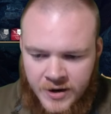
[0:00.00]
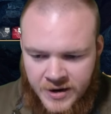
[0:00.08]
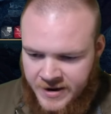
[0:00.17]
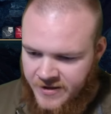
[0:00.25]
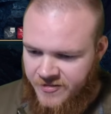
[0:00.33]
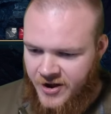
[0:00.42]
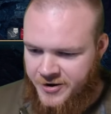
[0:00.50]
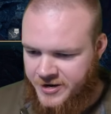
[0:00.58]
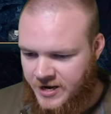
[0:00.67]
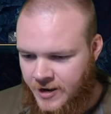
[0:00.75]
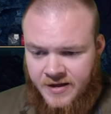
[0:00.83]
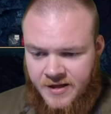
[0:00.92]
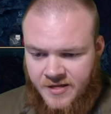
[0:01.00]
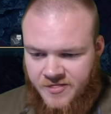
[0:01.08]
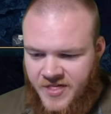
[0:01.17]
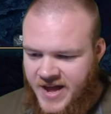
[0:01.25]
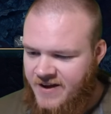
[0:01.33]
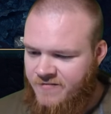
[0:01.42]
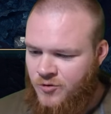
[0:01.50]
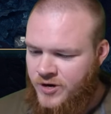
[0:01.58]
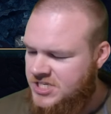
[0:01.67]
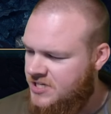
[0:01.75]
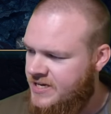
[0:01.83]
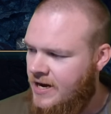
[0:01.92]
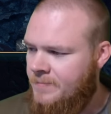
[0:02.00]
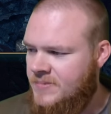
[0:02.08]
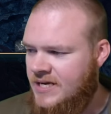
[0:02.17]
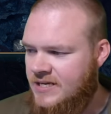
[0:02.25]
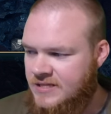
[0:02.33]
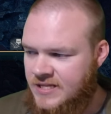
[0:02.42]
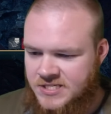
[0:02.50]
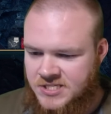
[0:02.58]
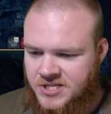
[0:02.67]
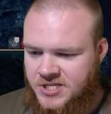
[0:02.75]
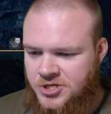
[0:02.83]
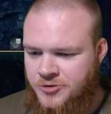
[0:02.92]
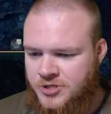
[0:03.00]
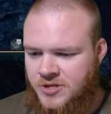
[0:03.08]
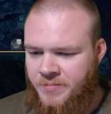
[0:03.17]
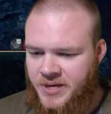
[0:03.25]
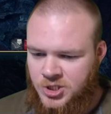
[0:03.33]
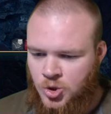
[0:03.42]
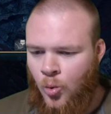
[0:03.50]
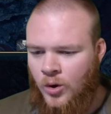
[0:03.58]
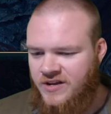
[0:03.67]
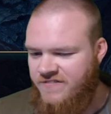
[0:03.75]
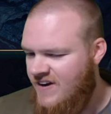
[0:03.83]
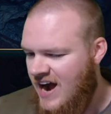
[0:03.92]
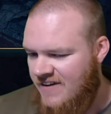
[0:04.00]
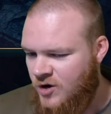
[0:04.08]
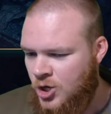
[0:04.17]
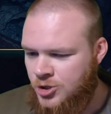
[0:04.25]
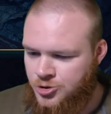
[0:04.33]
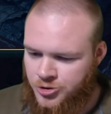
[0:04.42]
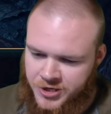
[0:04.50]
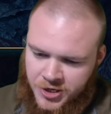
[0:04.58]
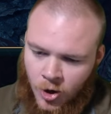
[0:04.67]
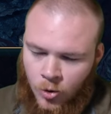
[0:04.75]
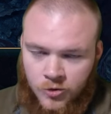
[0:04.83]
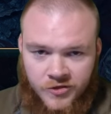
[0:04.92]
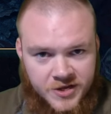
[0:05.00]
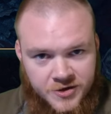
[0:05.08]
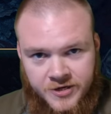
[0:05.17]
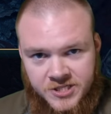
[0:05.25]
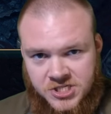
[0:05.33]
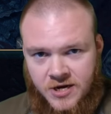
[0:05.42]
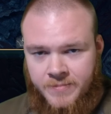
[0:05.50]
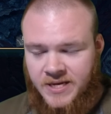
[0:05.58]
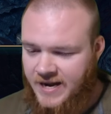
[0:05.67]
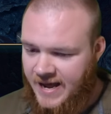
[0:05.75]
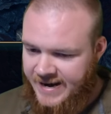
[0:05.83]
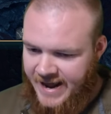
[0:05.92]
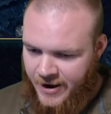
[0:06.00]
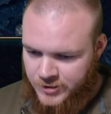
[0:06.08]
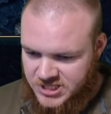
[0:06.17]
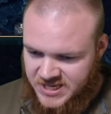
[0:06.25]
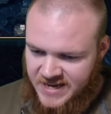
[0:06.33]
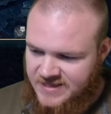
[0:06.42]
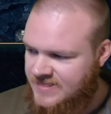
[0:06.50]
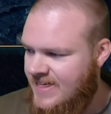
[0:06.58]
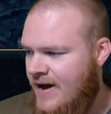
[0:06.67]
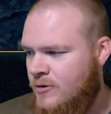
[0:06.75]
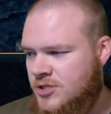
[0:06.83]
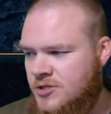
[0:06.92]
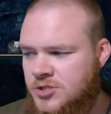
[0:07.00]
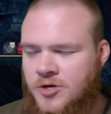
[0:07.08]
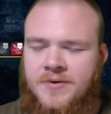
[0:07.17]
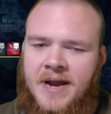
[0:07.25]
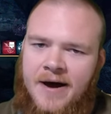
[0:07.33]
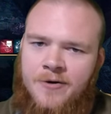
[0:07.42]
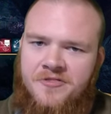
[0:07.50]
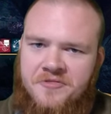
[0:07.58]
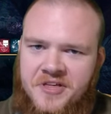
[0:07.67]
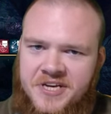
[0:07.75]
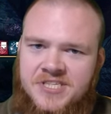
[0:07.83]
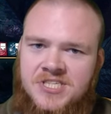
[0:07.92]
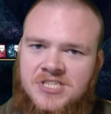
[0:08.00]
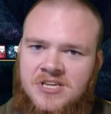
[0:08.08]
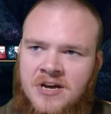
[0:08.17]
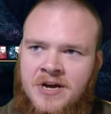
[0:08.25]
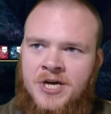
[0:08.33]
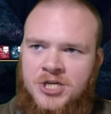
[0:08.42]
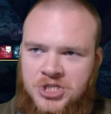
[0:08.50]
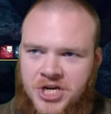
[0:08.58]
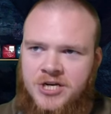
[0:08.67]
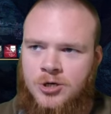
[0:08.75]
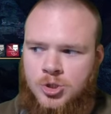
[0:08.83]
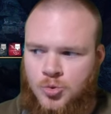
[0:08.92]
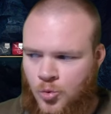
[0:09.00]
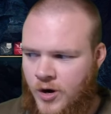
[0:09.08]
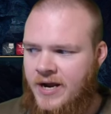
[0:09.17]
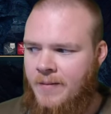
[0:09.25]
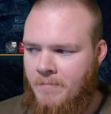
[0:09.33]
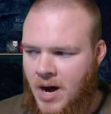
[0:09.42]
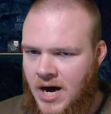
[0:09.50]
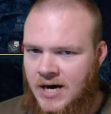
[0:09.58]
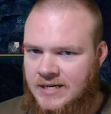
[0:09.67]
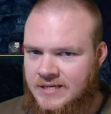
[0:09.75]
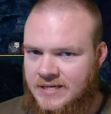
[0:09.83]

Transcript: there you go. They have recently updated this. This used to be 2,500 gold that you could summon, and now it's 10,000. So now this Cheater's Ring mod